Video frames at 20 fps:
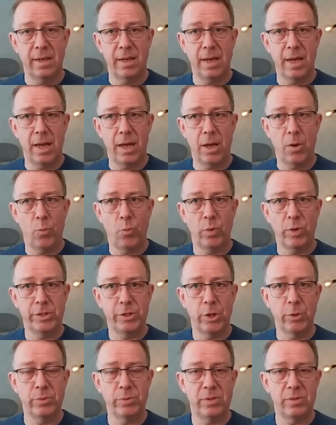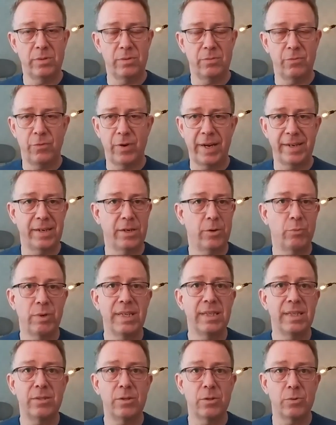and we don't find a
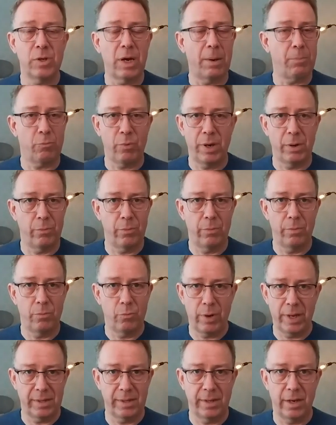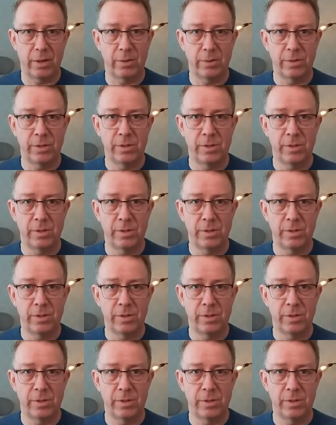reason to upgrade right now.